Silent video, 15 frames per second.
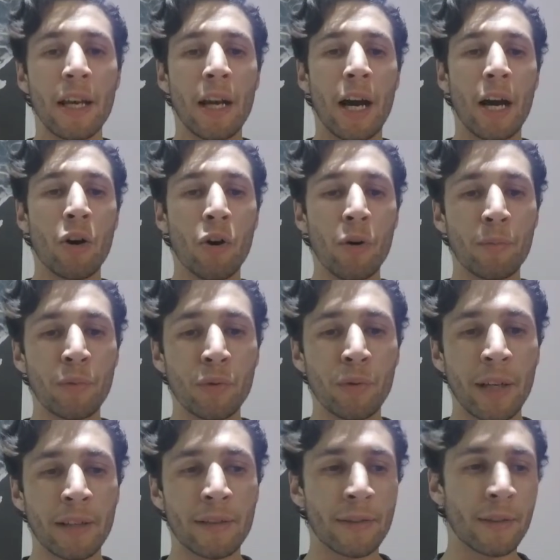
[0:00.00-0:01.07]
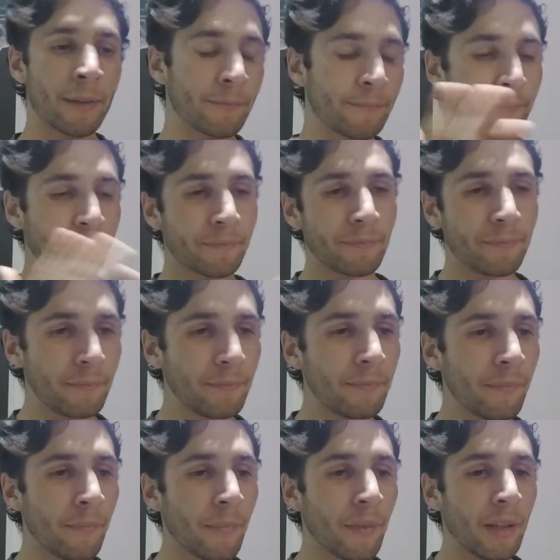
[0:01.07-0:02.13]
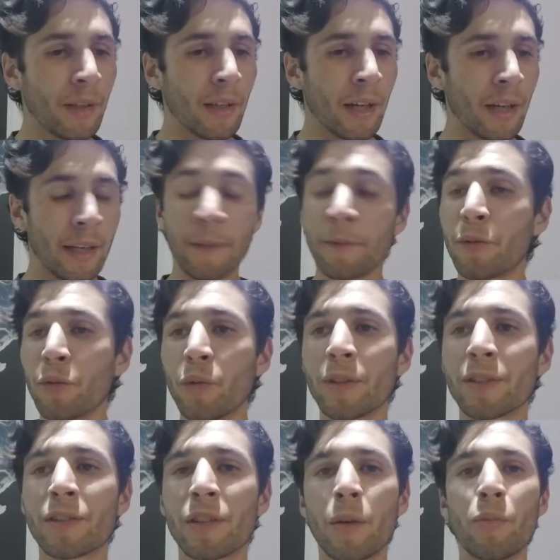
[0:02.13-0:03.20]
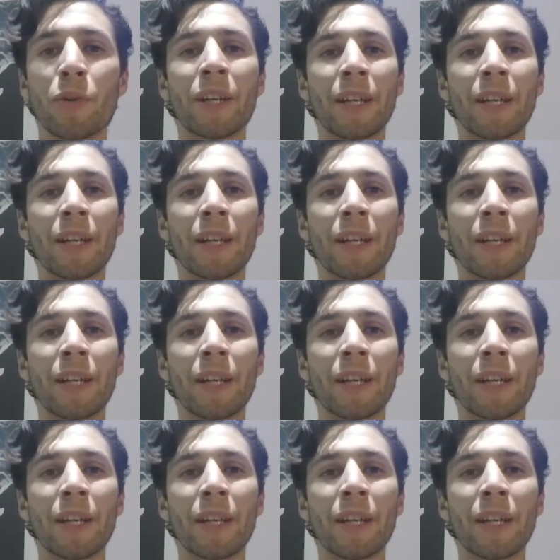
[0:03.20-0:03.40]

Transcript: I hope you get to influence someone,